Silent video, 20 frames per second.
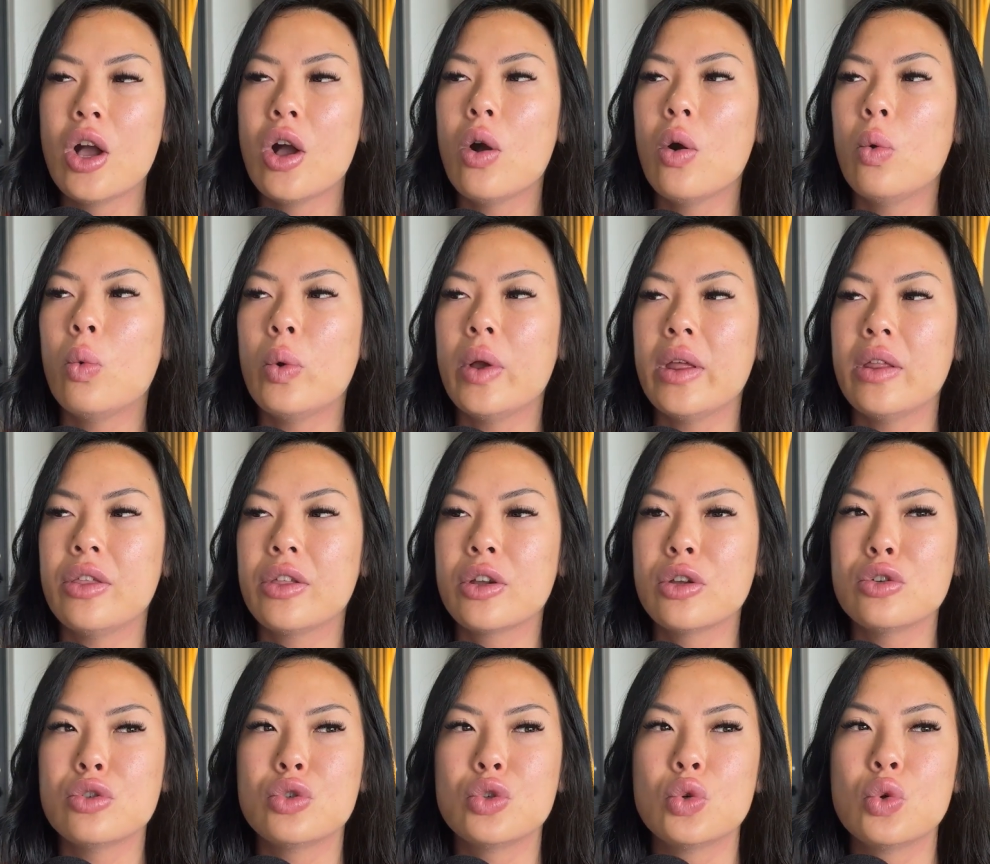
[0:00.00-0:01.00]
with
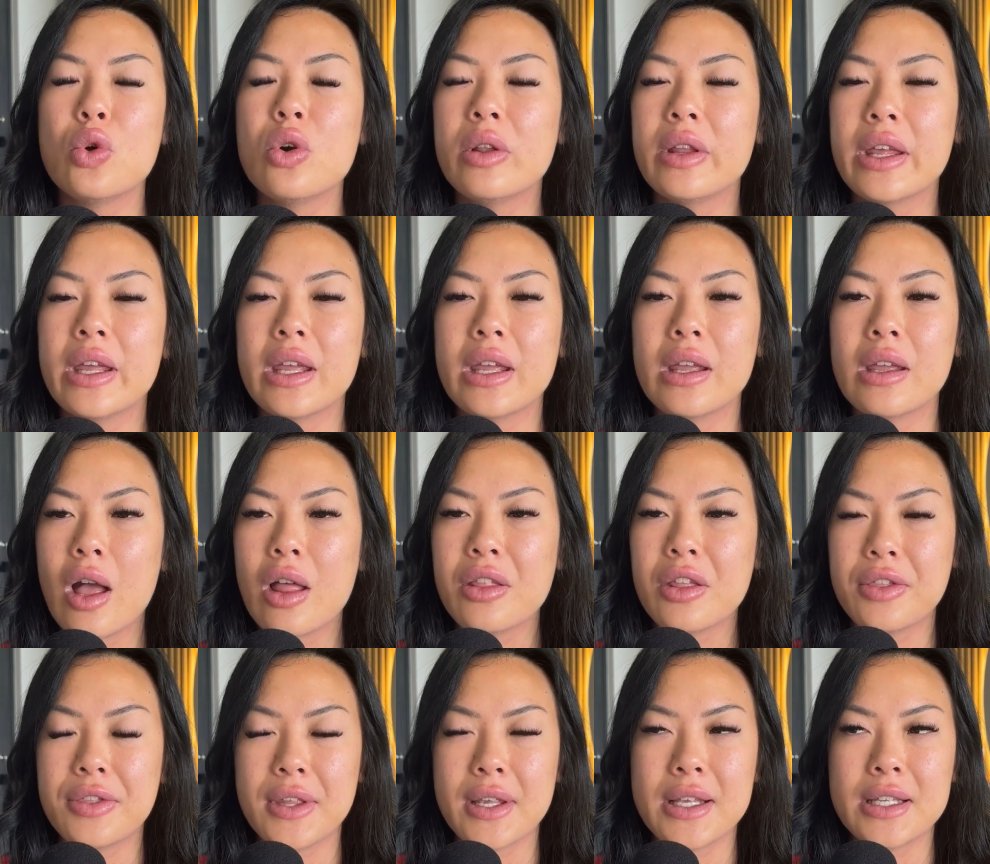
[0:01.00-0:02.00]
controlling the
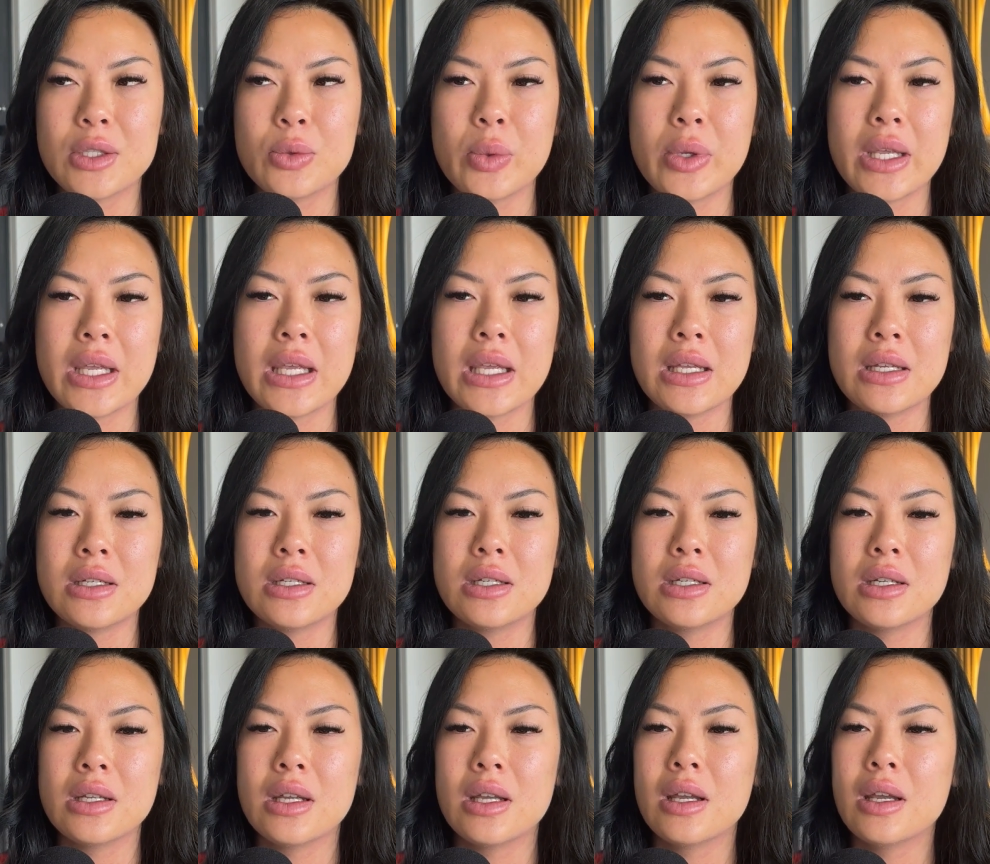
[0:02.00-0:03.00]
things we eat,
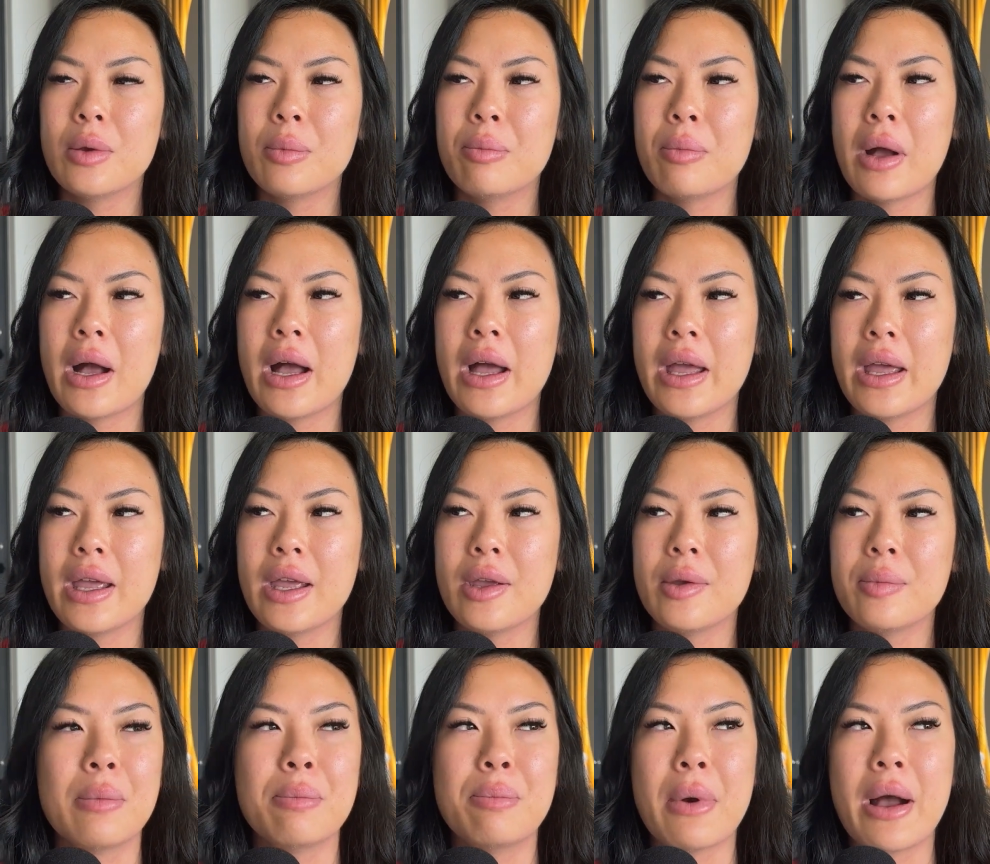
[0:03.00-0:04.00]
by
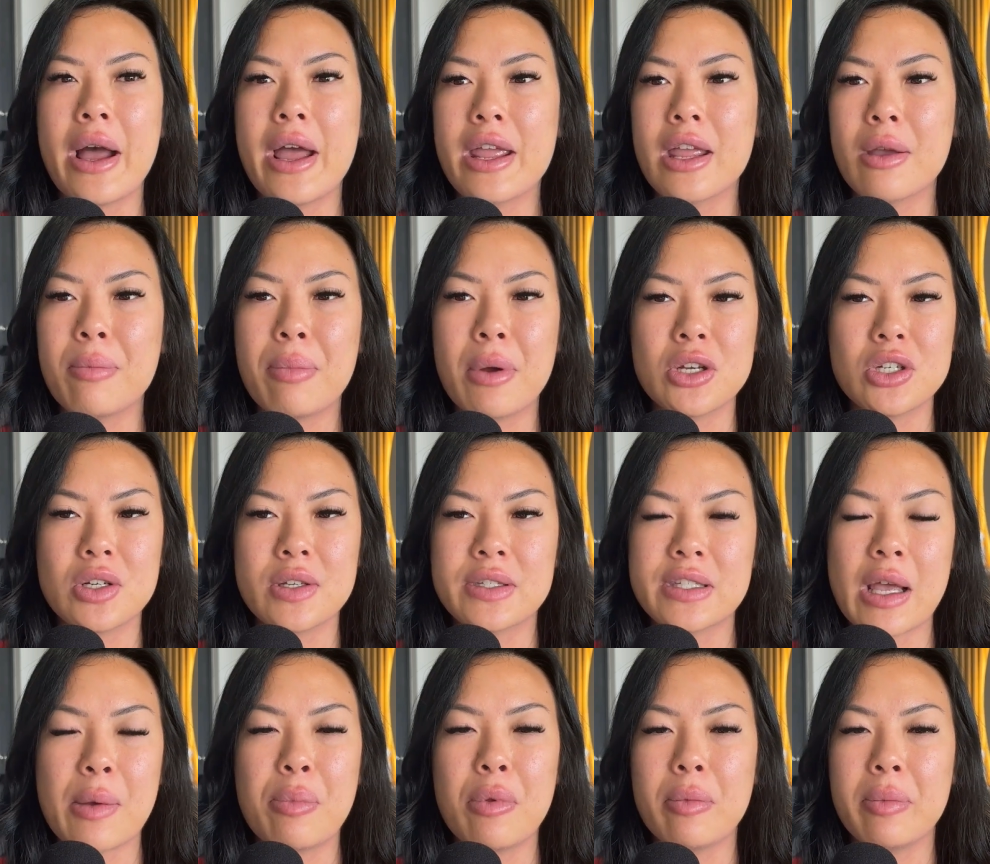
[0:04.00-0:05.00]
buying a bunch of
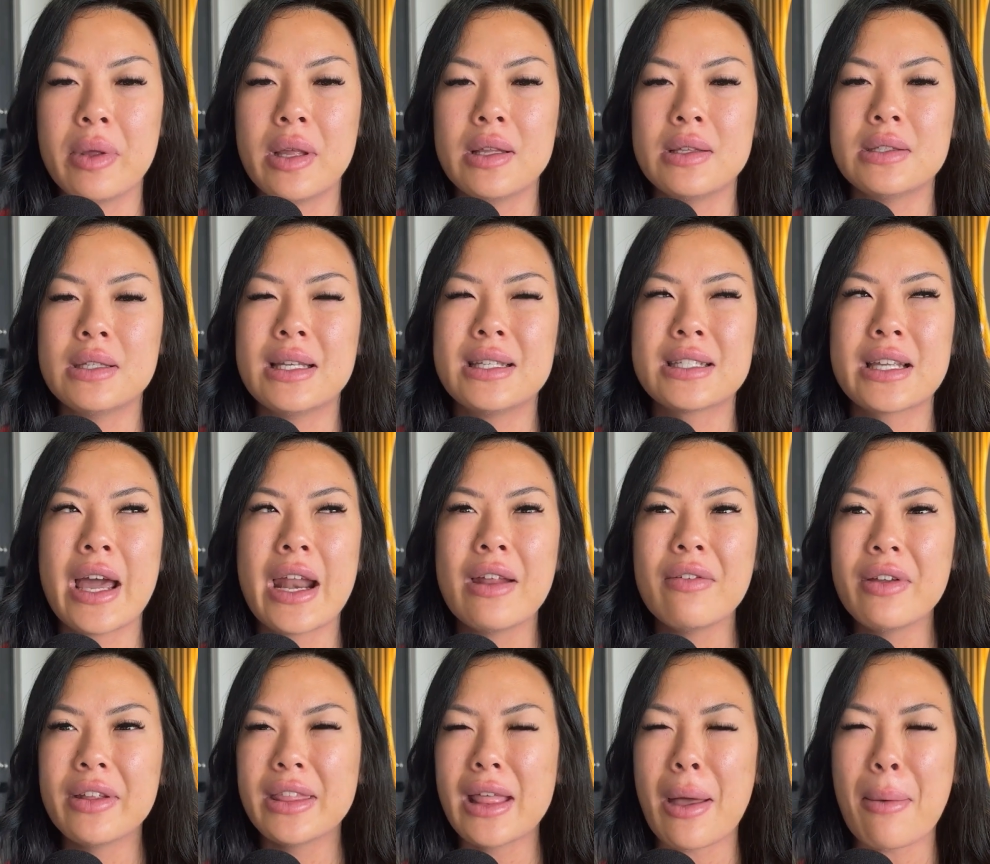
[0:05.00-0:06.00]
supplements. It's kind of
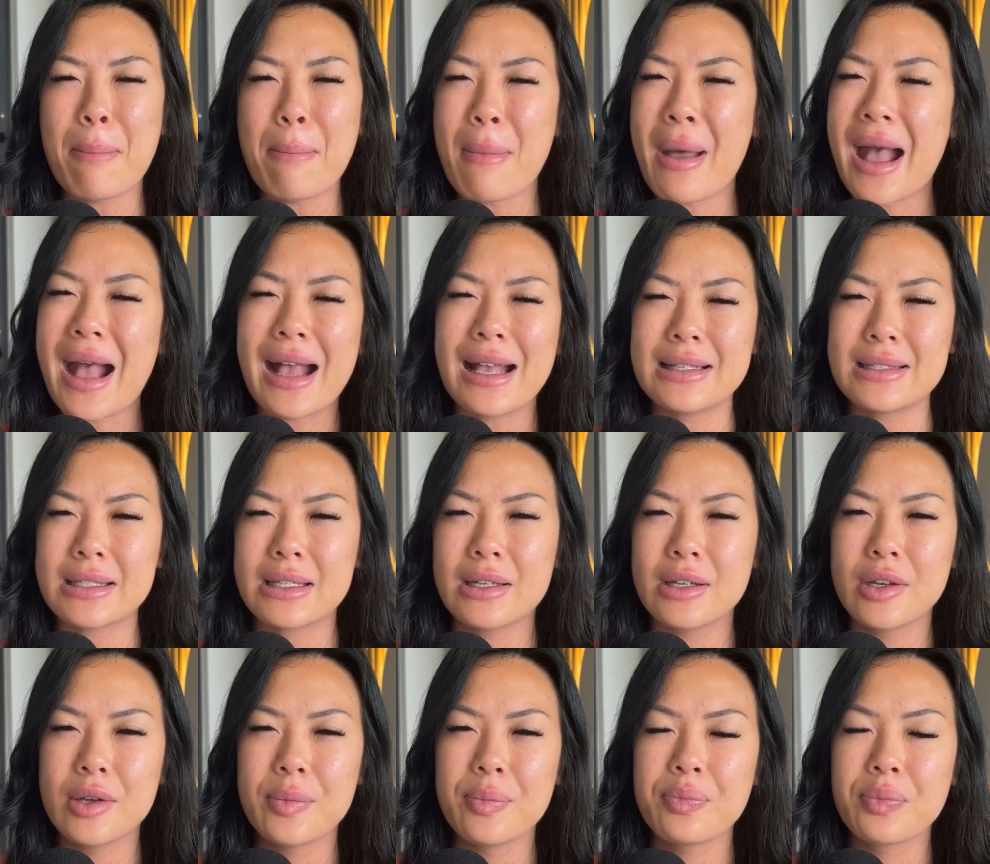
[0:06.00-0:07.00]
like that mask,
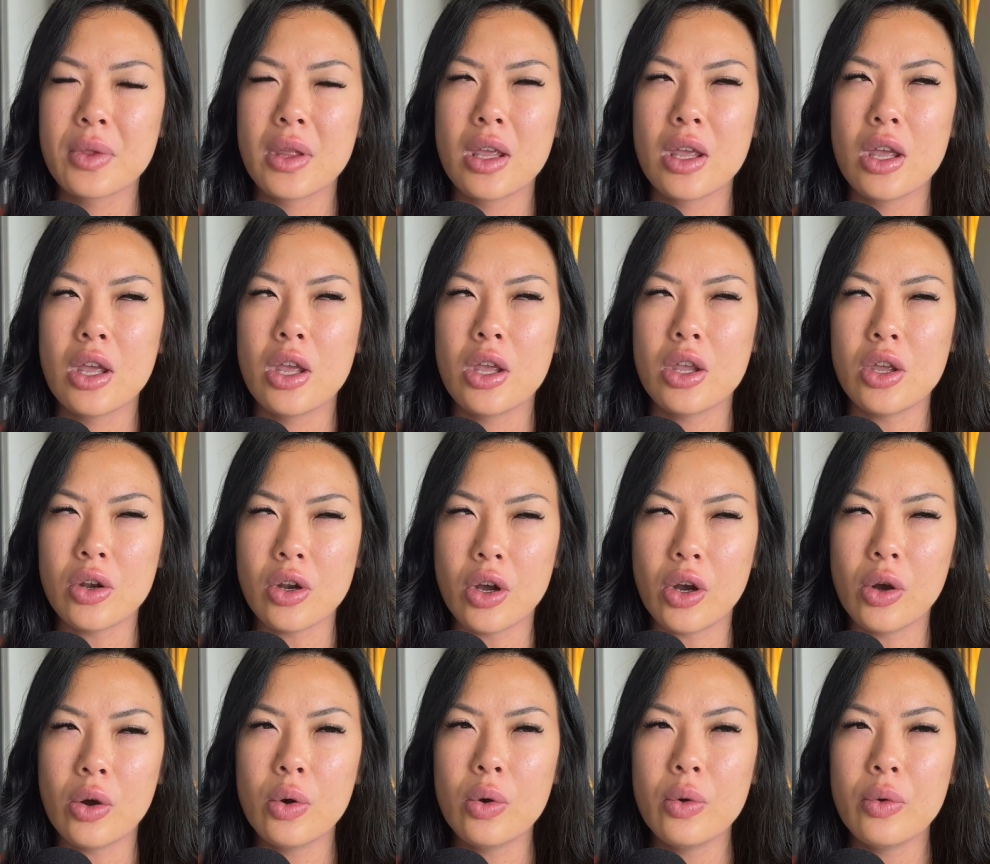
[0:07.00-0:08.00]
you
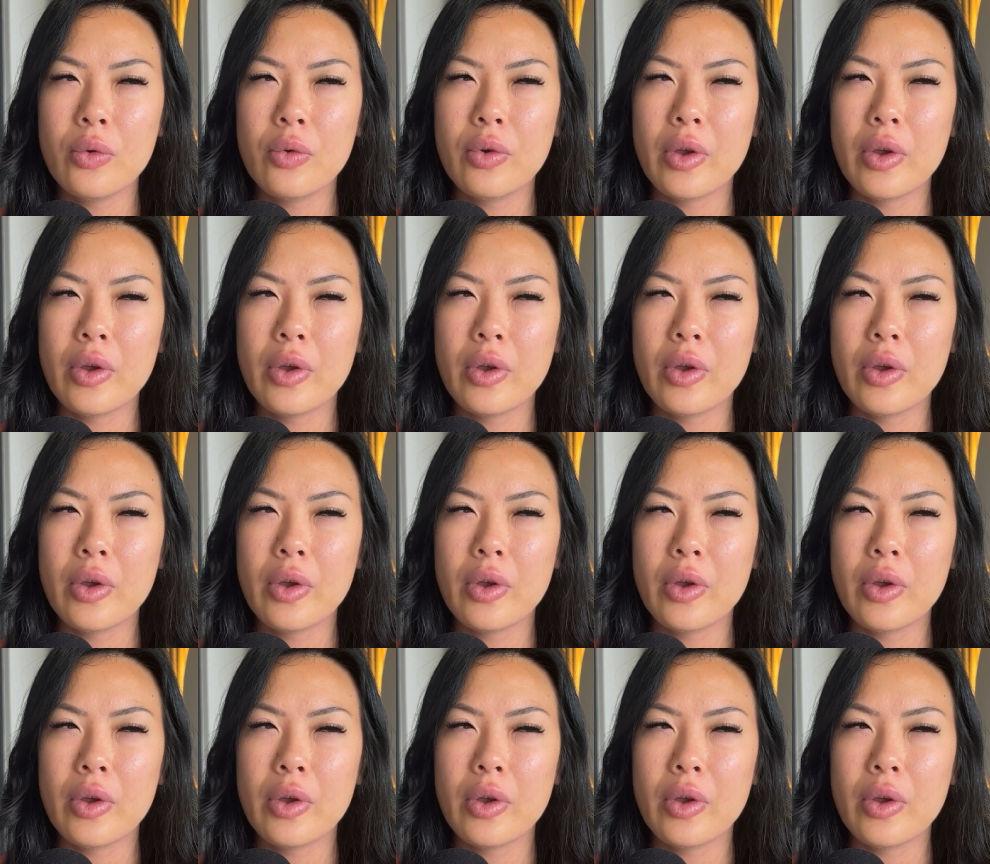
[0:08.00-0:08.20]
know?